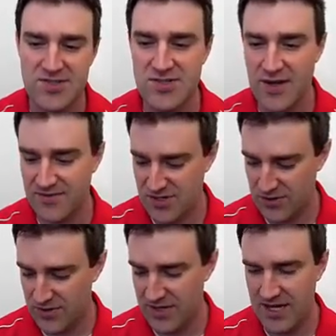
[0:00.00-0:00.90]
So I've
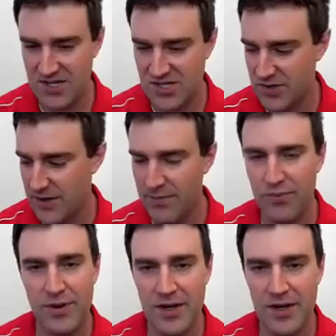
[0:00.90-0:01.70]
showed, I show a,